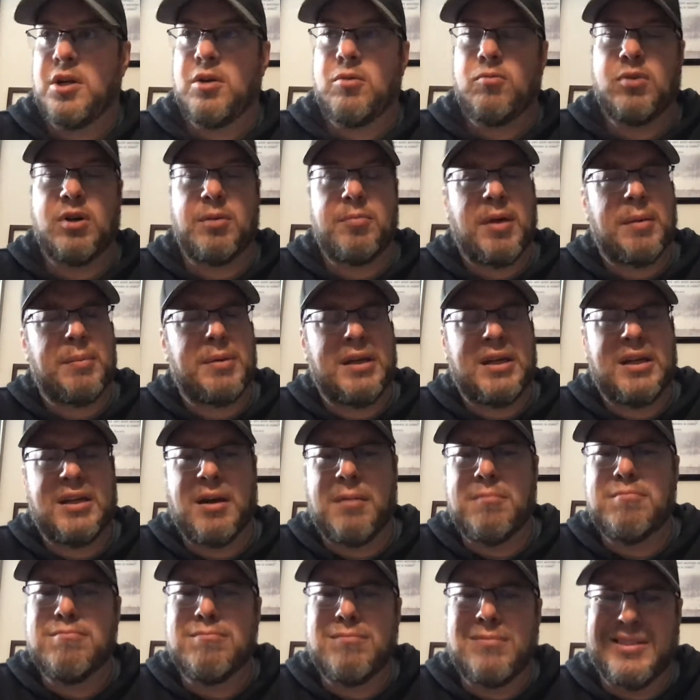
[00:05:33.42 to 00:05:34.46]
what maybe
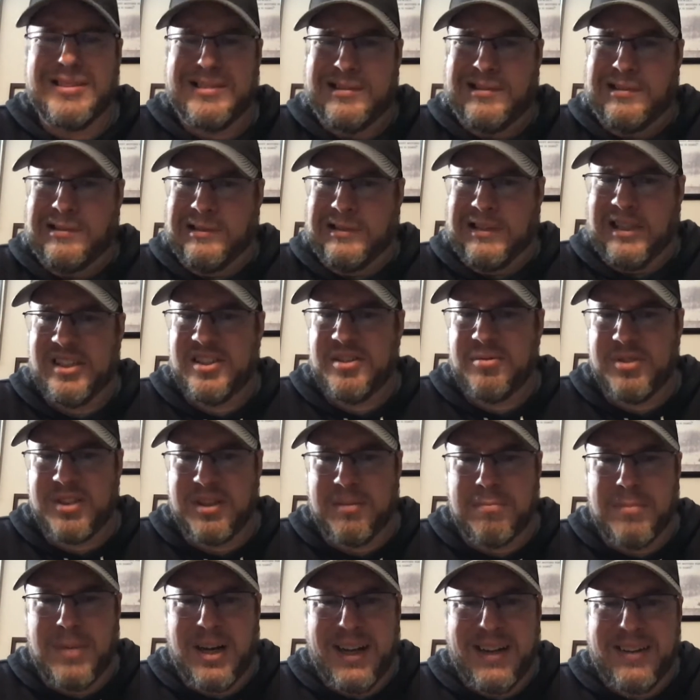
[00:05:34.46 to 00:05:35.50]
um gosh it was a
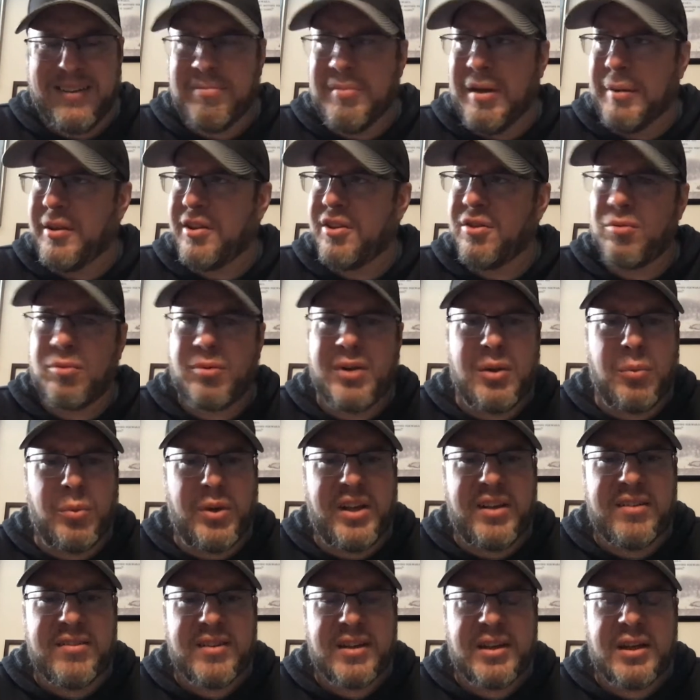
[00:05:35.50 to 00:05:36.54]
month, maybe three
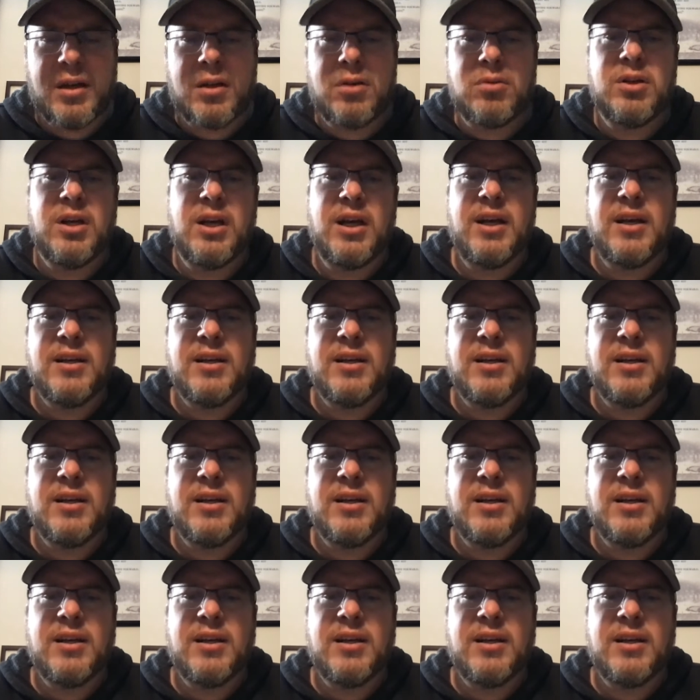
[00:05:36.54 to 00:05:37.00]
weeks ago,